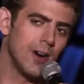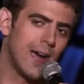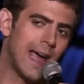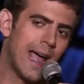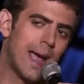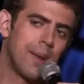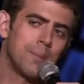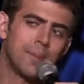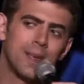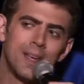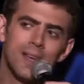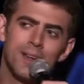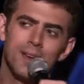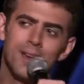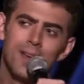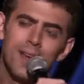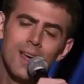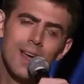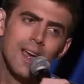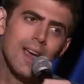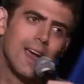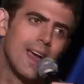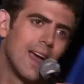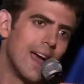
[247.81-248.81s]
Ambien,
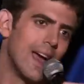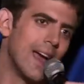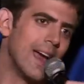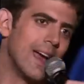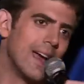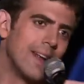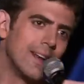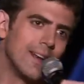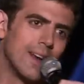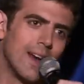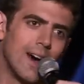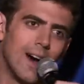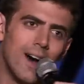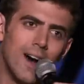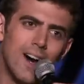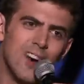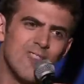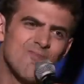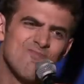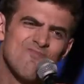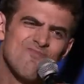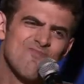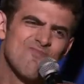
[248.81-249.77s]
and I